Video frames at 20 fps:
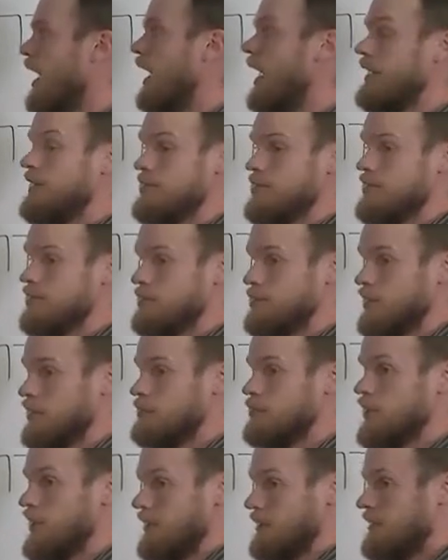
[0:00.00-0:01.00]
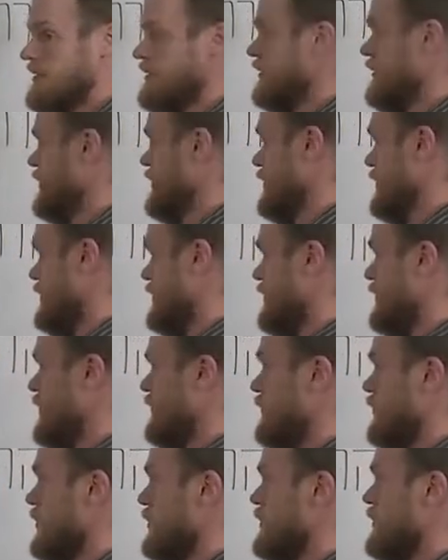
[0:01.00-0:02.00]
I is the subject.
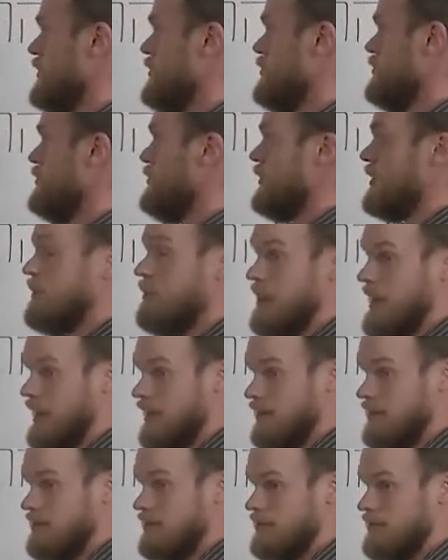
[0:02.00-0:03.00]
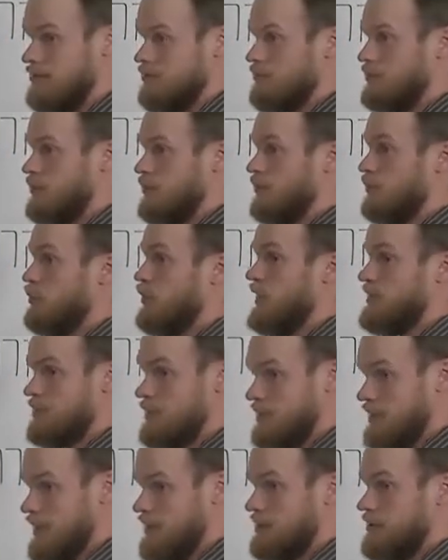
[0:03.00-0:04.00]
The verb is to command. So
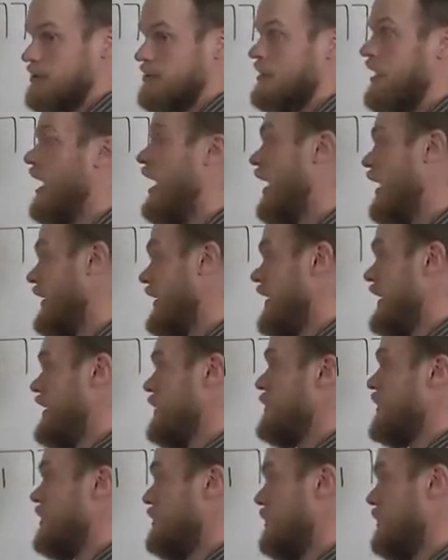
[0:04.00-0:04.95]
present tense, I am